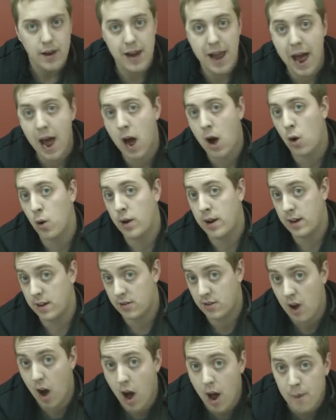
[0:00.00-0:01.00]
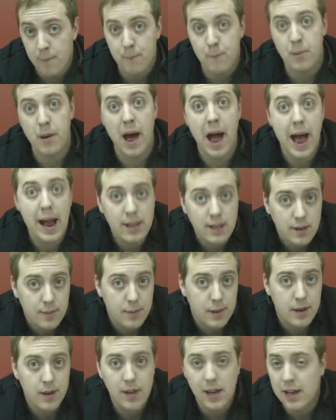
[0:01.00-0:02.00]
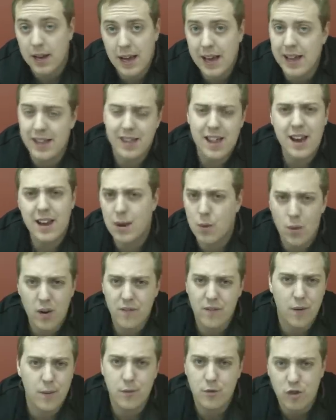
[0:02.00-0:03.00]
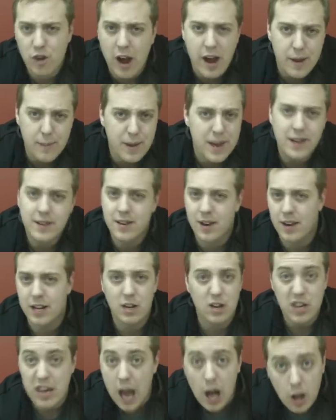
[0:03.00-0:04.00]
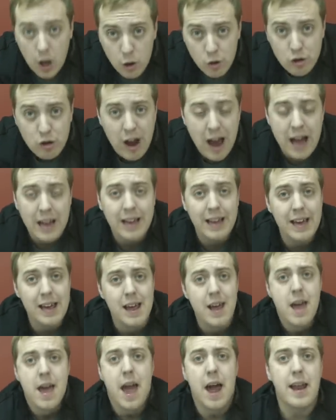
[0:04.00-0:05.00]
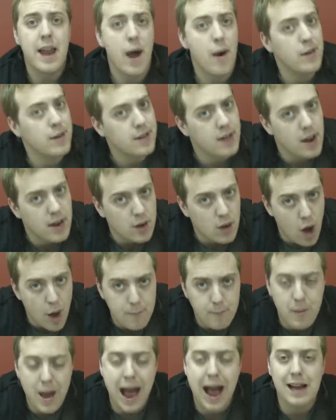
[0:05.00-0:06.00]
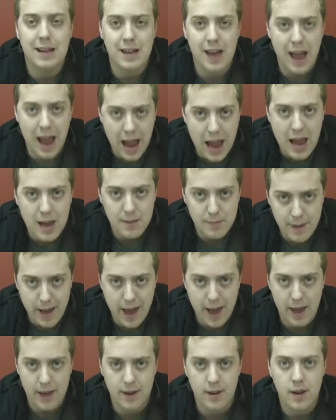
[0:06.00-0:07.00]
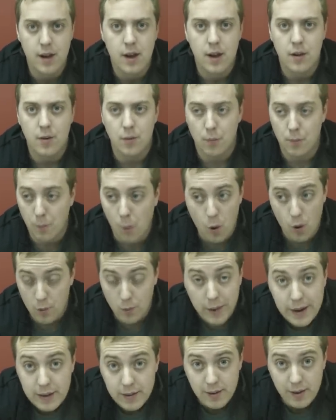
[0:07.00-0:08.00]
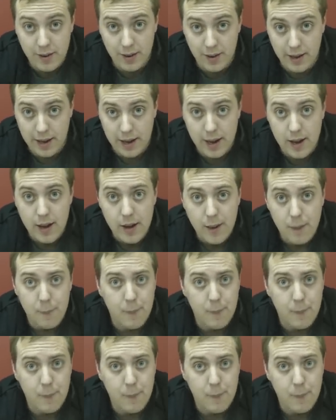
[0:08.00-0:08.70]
Now he's gone back to be like. Then he went from Giant Man to like Yellow Jacket, and now he's kind of gone back to Ant Man more recently.